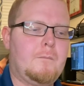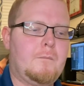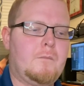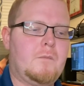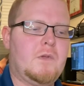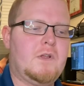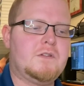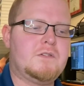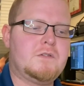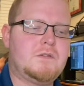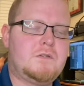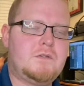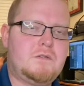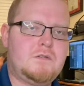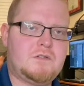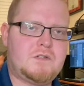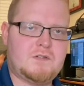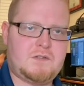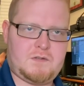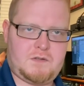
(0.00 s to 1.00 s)
It's
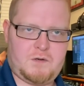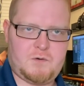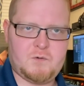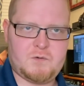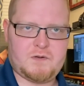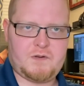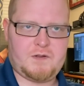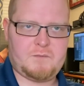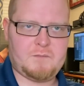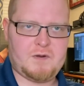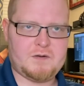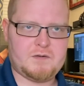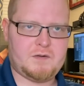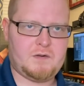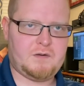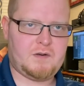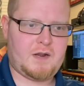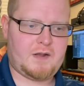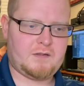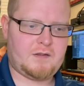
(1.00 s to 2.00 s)
just usually
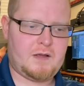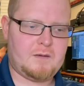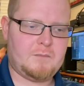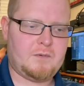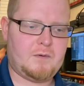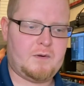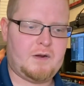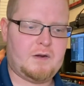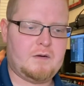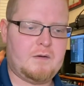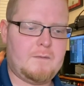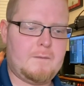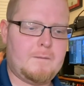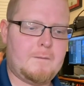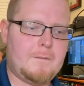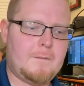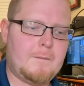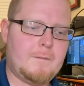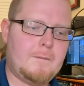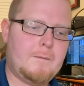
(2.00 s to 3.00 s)
measured at that point.
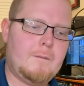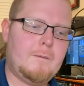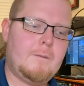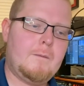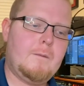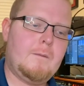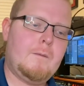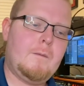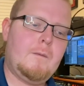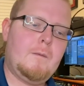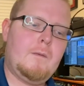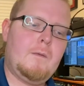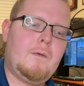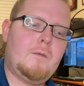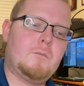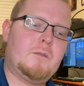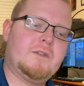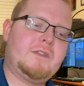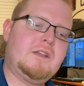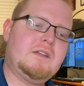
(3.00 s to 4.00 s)

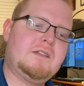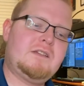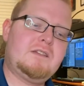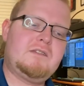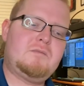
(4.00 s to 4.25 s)
But this is